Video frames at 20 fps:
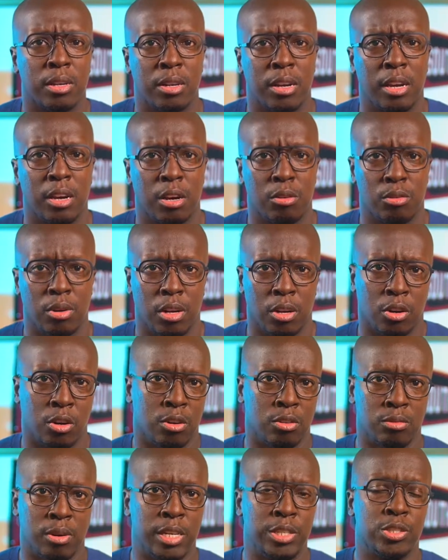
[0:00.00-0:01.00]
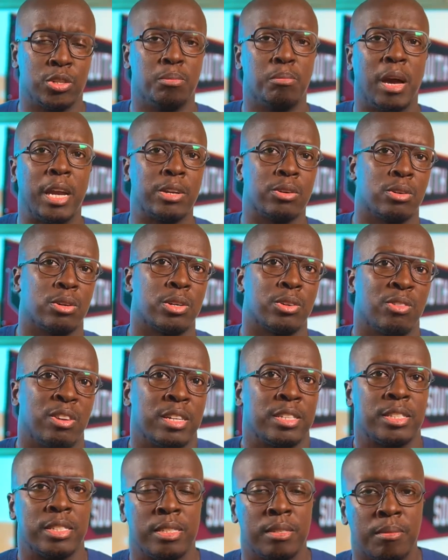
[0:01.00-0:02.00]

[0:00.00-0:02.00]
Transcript: or a racial microaggression.